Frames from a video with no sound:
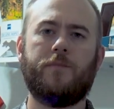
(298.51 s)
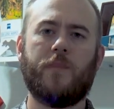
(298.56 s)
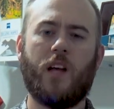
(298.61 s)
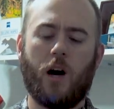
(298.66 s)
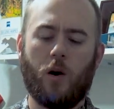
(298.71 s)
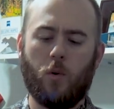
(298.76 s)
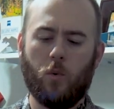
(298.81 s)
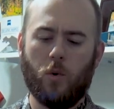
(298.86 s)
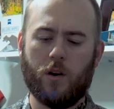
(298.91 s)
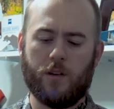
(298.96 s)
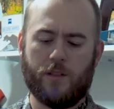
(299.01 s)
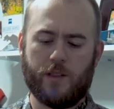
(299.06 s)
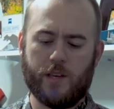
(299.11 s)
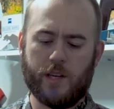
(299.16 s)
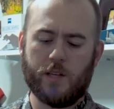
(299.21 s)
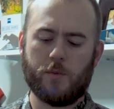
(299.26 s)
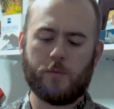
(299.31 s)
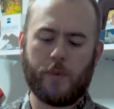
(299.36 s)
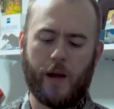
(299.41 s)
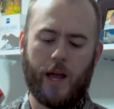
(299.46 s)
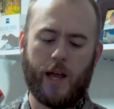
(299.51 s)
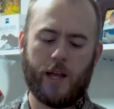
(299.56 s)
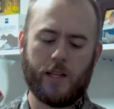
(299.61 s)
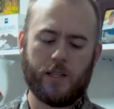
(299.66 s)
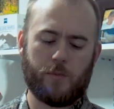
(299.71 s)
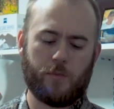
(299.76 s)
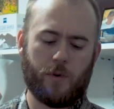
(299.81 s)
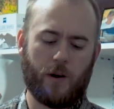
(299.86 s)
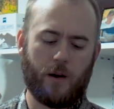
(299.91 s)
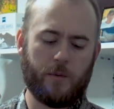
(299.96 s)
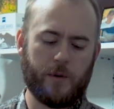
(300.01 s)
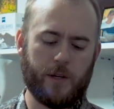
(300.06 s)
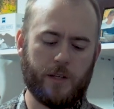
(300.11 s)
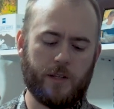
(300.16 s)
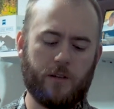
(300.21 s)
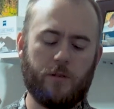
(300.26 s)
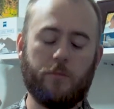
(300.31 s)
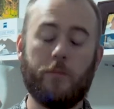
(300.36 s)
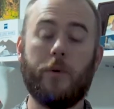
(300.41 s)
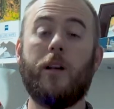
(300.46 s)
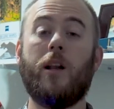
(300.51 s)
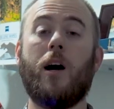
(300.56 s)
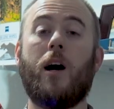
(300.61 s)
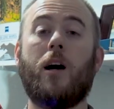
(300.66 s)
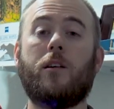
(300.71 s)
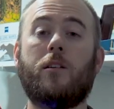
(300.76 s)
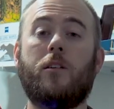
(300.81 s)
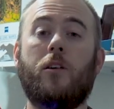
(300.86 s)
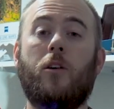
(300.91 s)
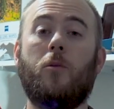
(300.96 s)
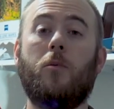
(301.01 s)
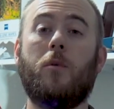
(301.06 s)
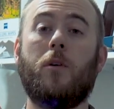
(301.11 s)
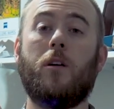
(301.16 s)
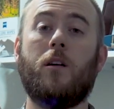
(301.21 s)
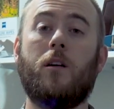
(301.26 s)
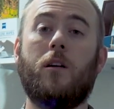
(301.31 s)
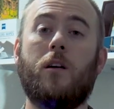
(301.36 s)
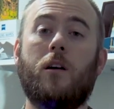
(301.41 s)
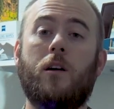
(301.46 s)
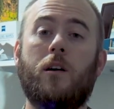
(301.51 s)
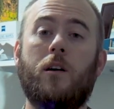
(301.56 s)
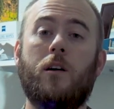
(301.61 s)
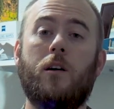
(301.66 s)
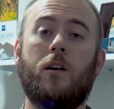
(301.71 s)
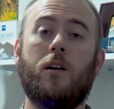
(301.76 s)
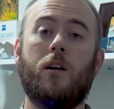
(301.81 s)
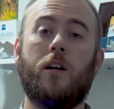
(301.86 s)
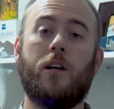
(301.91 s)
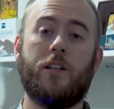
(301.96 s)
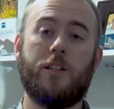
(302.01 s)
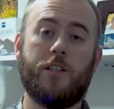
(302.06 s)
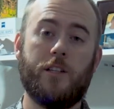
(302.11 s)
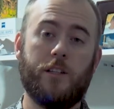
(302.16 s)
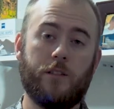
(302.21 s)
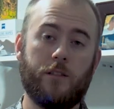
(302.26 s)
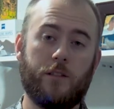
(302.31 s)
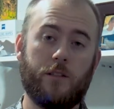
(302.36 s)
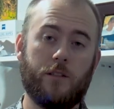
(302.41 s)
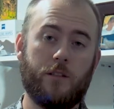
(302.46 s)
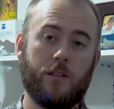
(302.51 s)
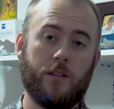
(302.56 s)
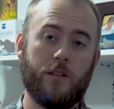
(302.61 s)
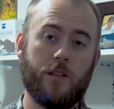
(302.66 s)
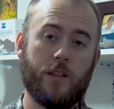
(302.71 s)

I'll wear these pants probably until mid-October, until